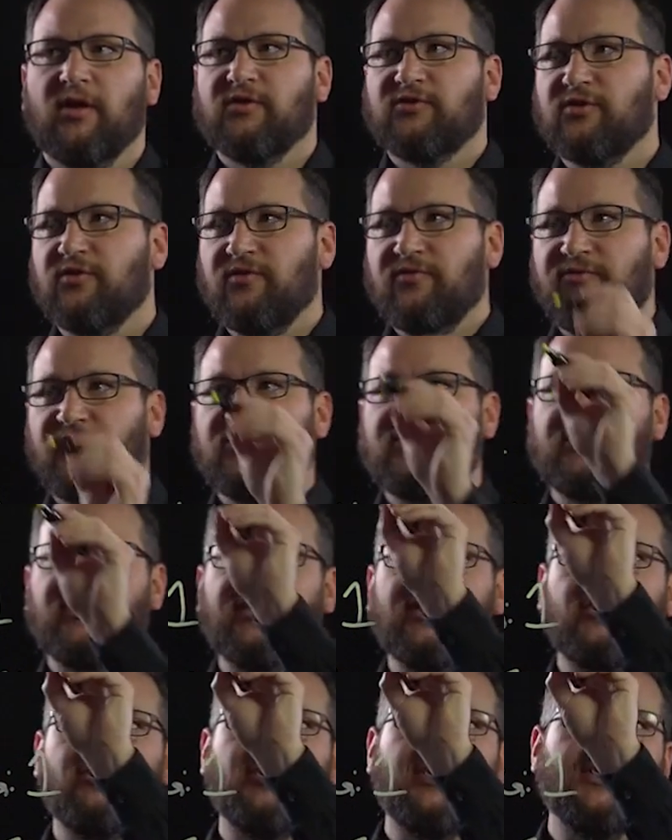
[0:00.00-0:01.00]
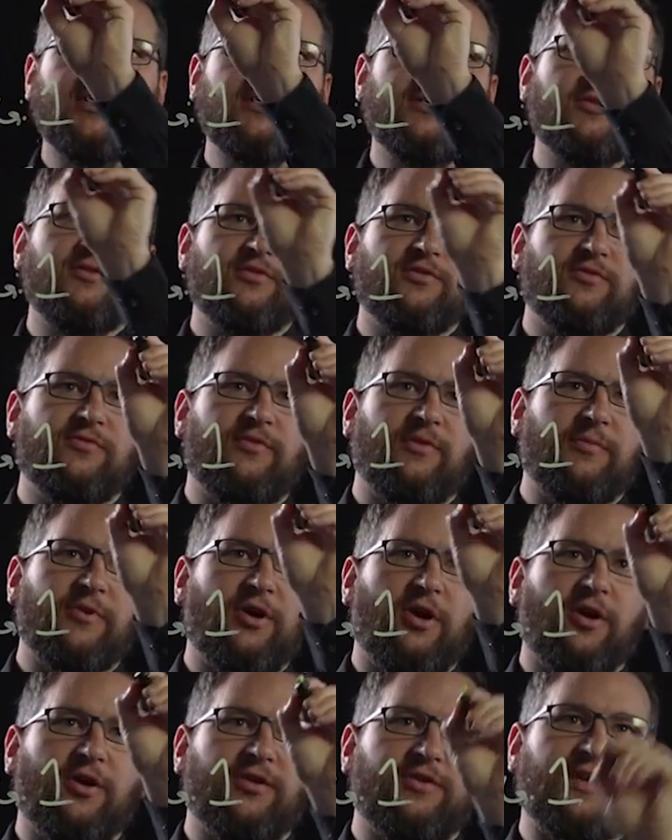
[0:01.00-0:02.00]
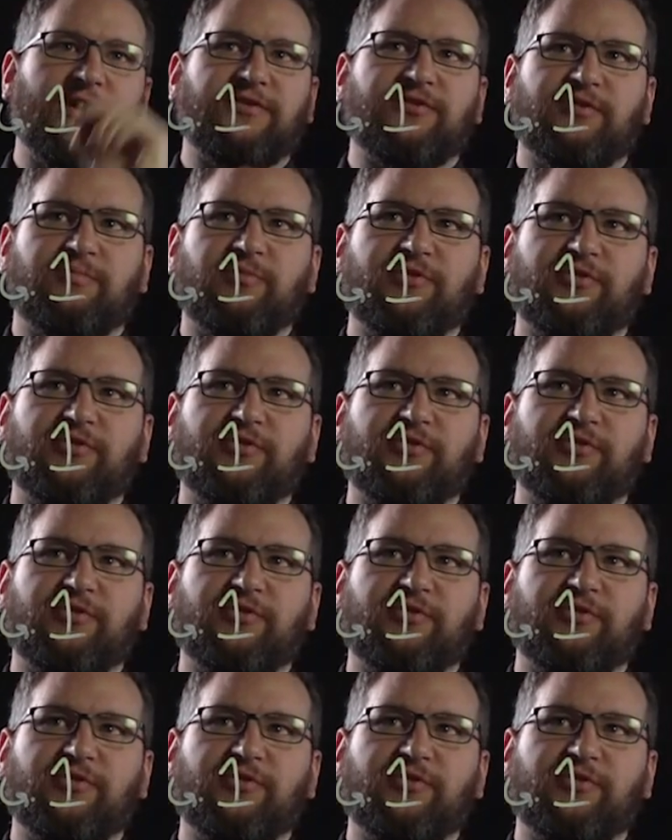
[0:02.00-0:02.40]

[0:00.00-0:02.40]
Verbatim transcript: So the first thing that we need to do from an architecture